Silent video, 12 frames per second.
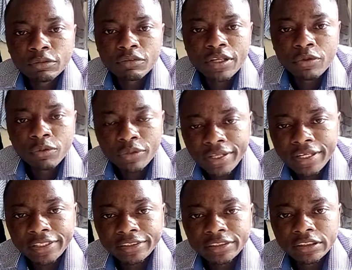of the
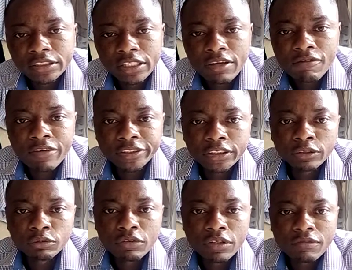cutaneous, infection
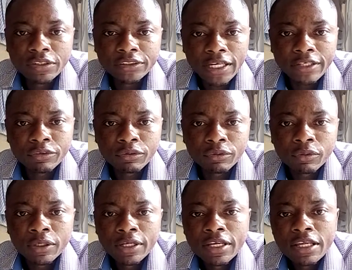of the vaginal,
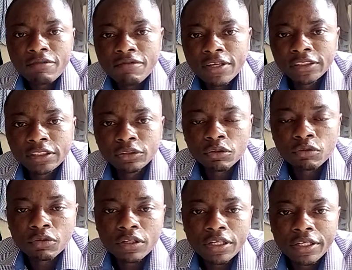infection of
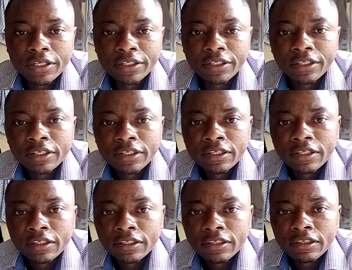the
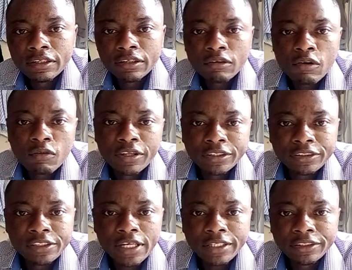
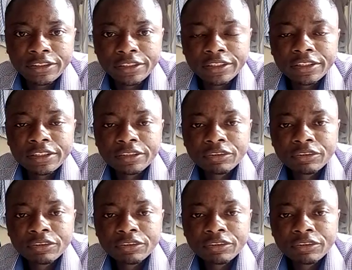DIT,